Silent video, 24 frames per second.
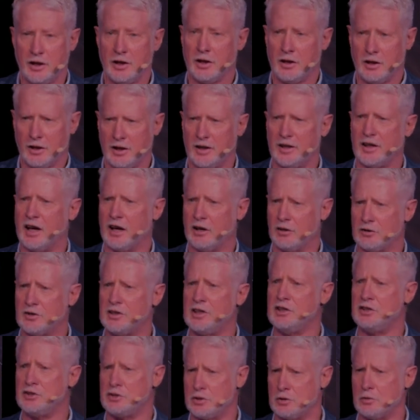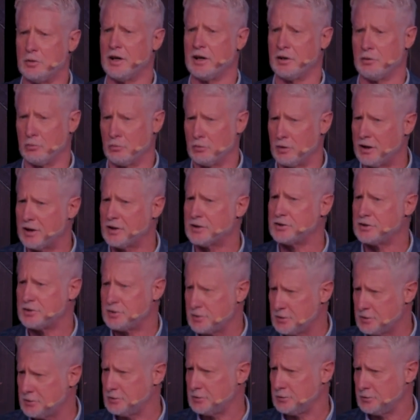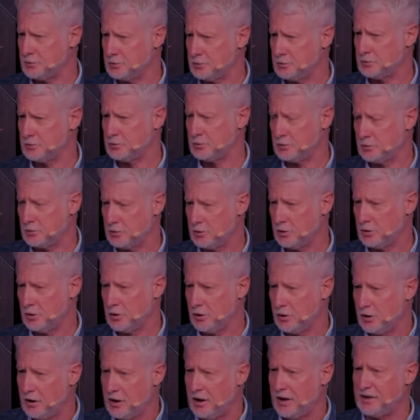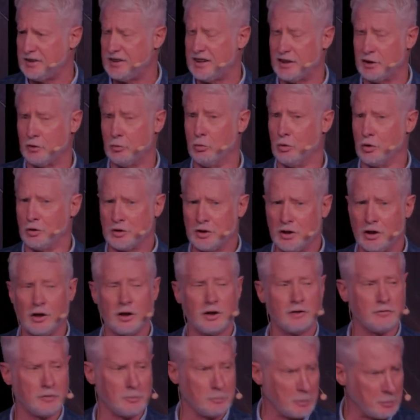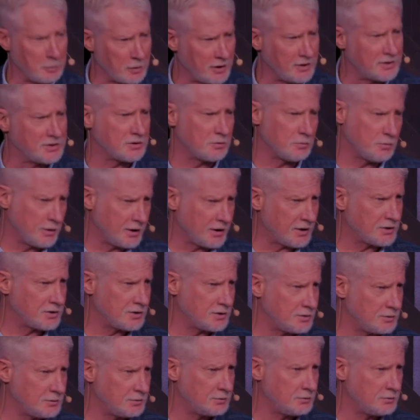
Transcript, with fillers: and I'll teach you how to rest and how to work hard from a place of rest,